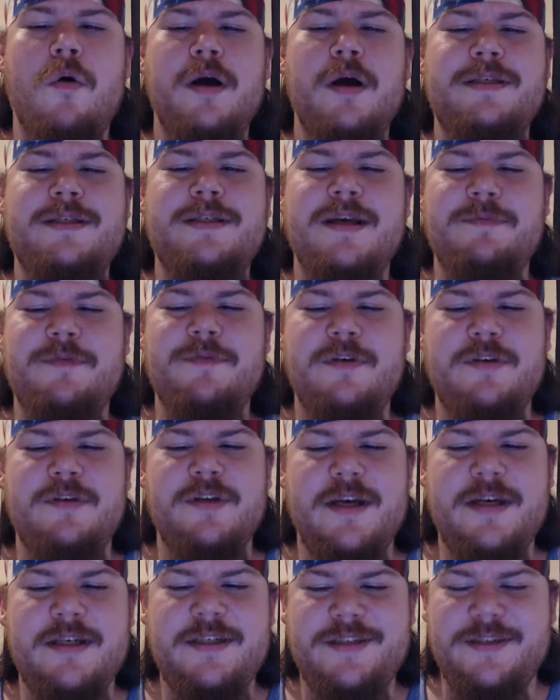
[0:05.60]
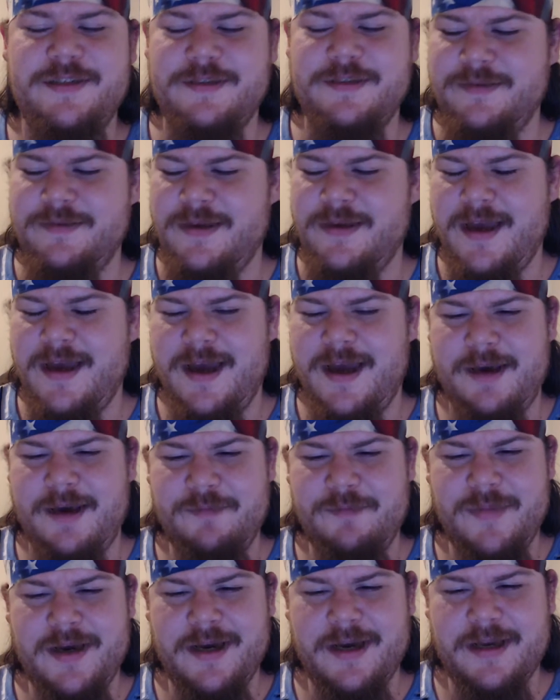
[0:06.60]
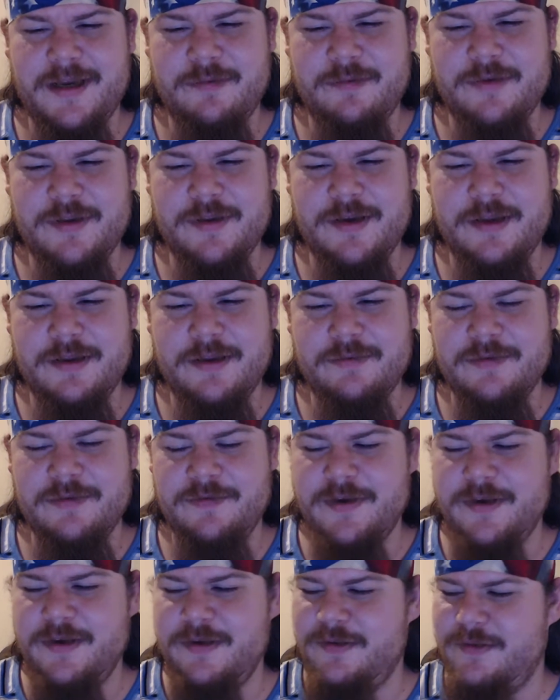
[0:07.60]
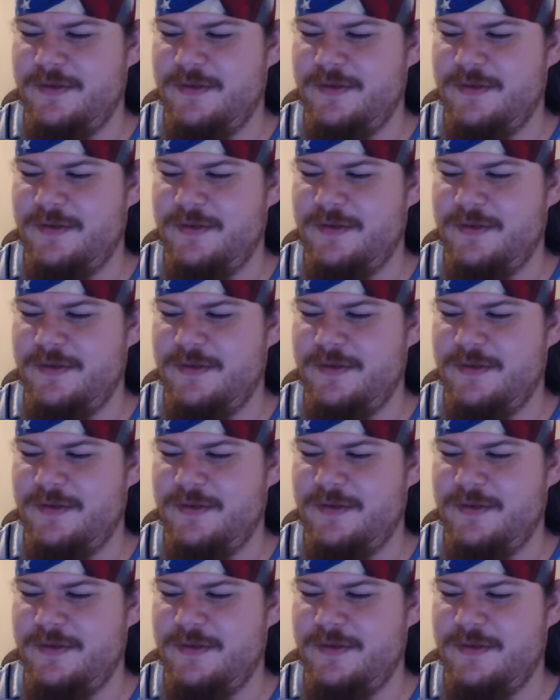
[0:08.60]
up, Ghoul Nation? I'm back here with another review,